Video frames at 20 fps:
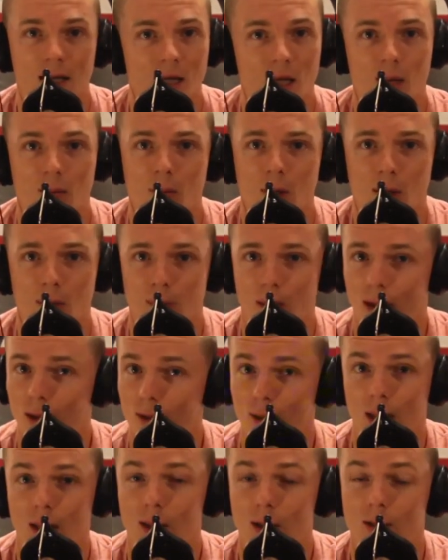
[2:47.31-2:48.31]
get them up.
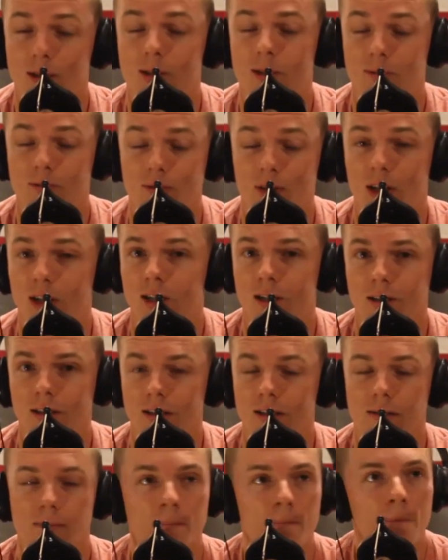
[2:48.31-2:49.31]
They looked fucking
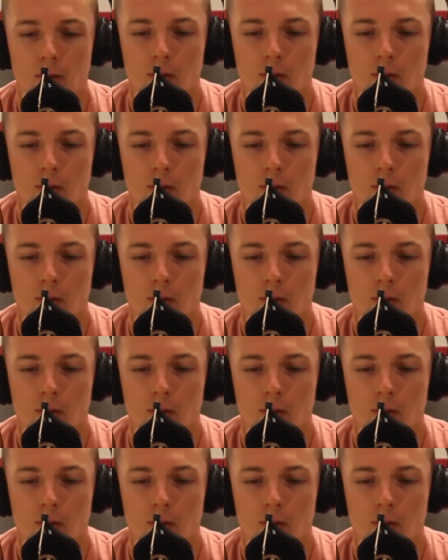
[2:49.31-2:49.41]
good.